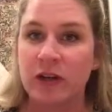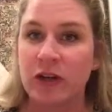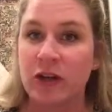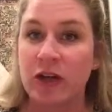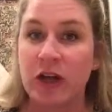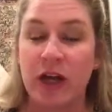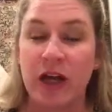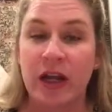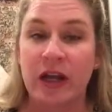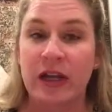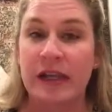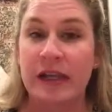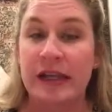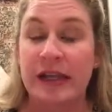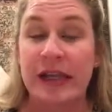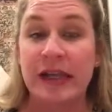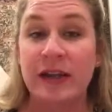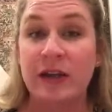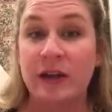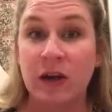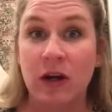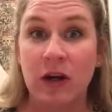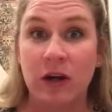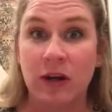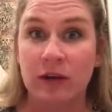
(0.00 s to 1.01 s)
You're not going to
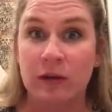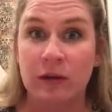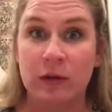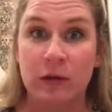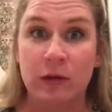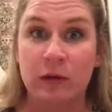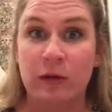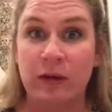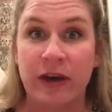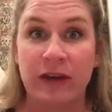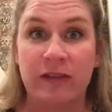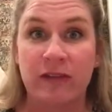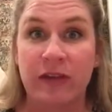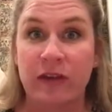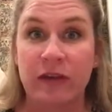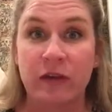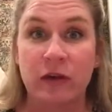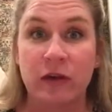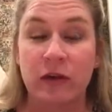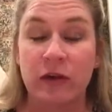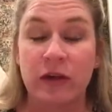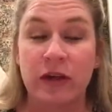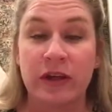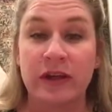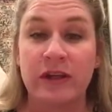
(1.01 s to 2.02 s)
eat all of those 5
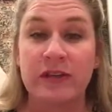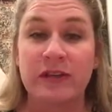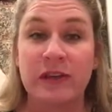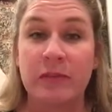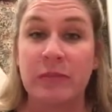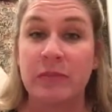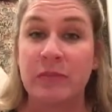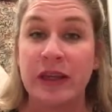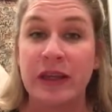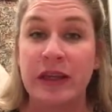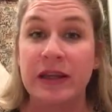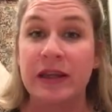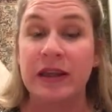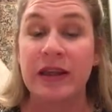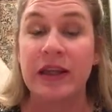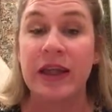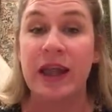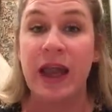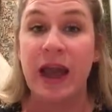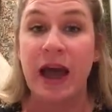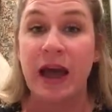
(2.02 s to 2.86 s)
dozen cookies immediately